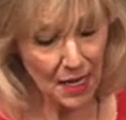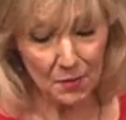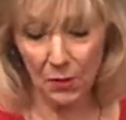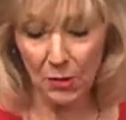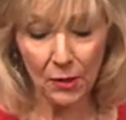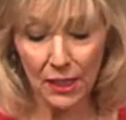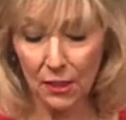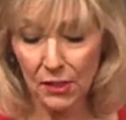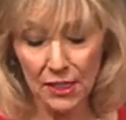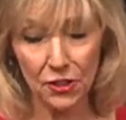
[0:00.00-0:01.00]
but we really
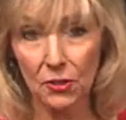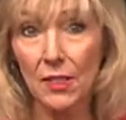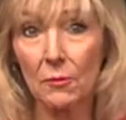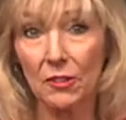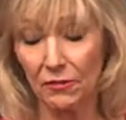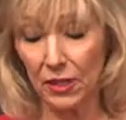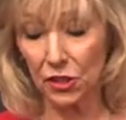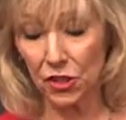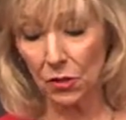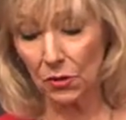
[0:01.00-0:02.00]
don't need to do that with
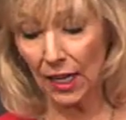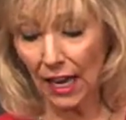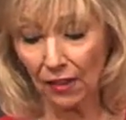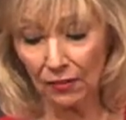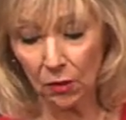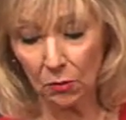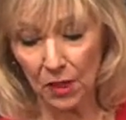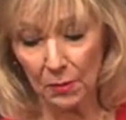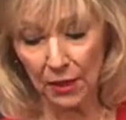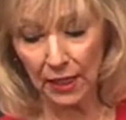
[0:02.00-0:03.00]
fish. So a good half hour with
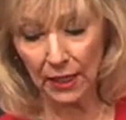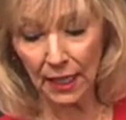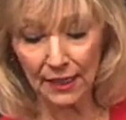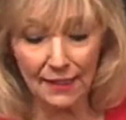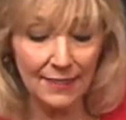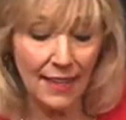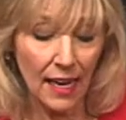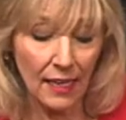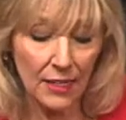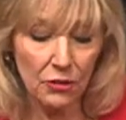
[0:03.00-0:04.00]
a marinade like this.
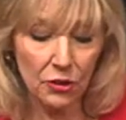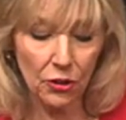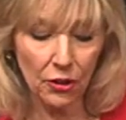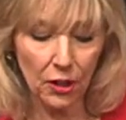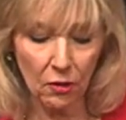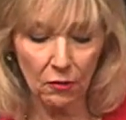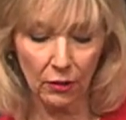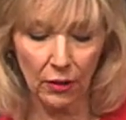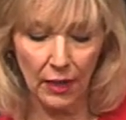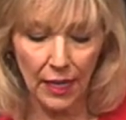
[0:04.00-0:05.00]
And I do turn it
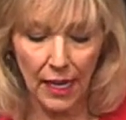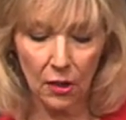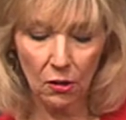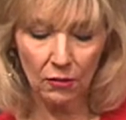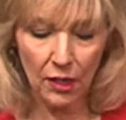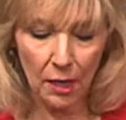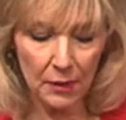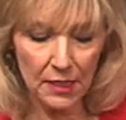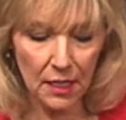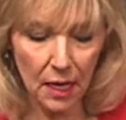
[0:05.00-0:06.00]
over and over a couple
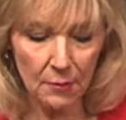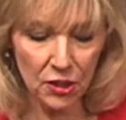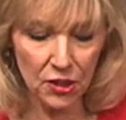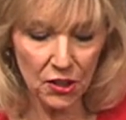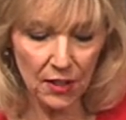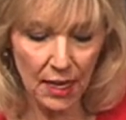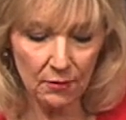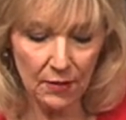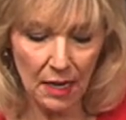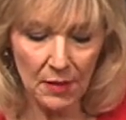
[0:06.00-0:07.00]
of times just so that
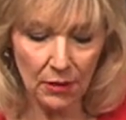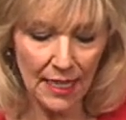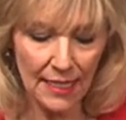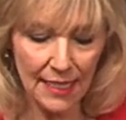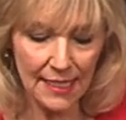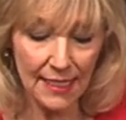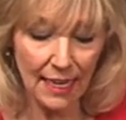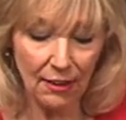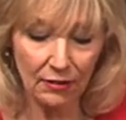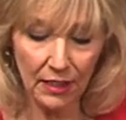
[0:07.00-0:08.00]
marinade gets into
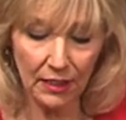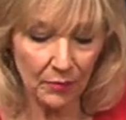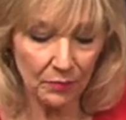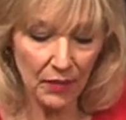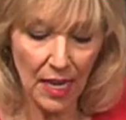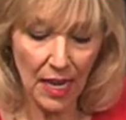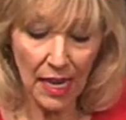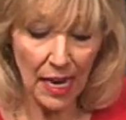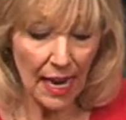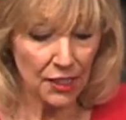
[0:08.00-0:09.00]
everything.
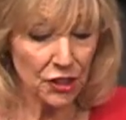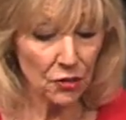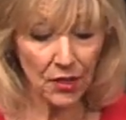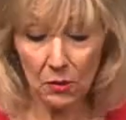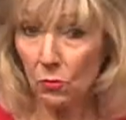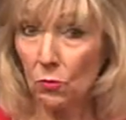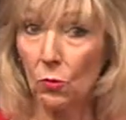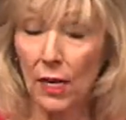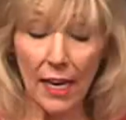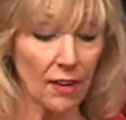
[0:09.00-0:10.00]
And so then
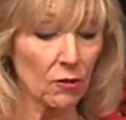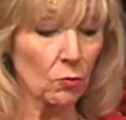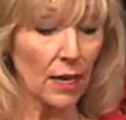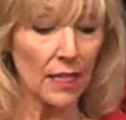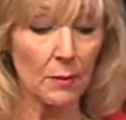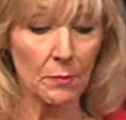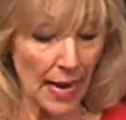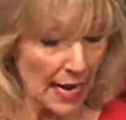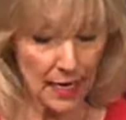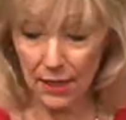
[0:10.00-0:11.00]
when I have it ready to
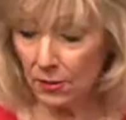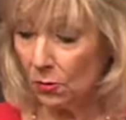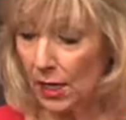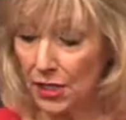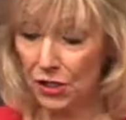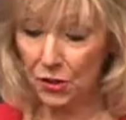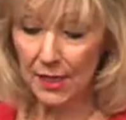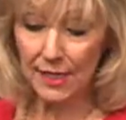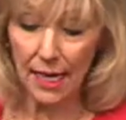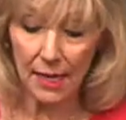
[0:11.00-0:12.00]
bake, what I do
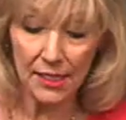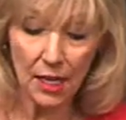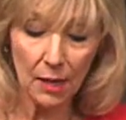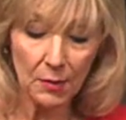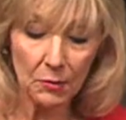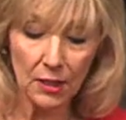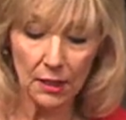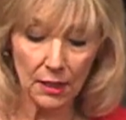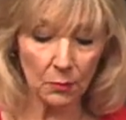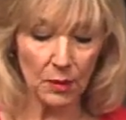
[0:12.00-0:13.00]
is I top it with a
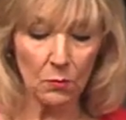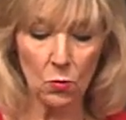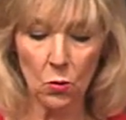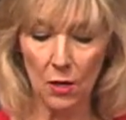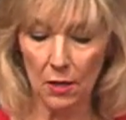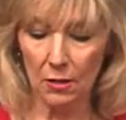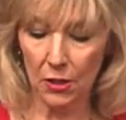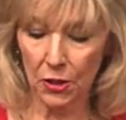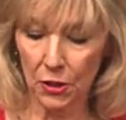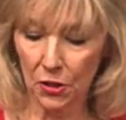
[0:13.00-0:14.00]
little bit more
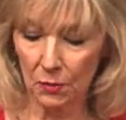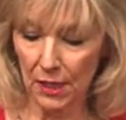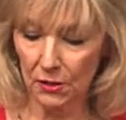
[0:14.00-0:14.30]
cumin,